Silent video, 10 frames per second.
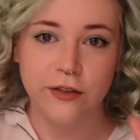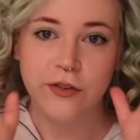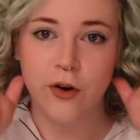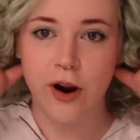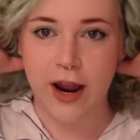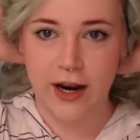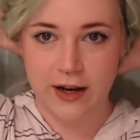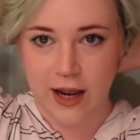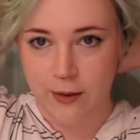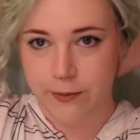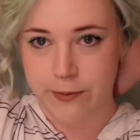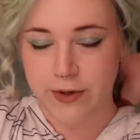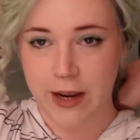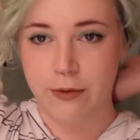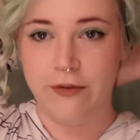for any
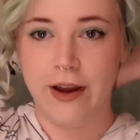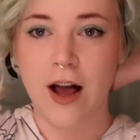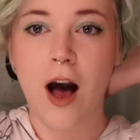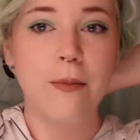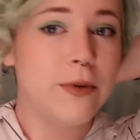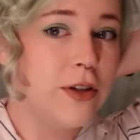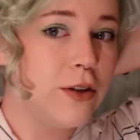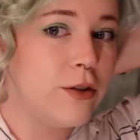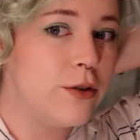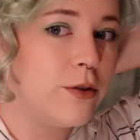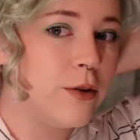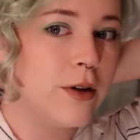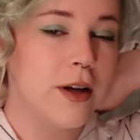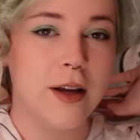type of like updo.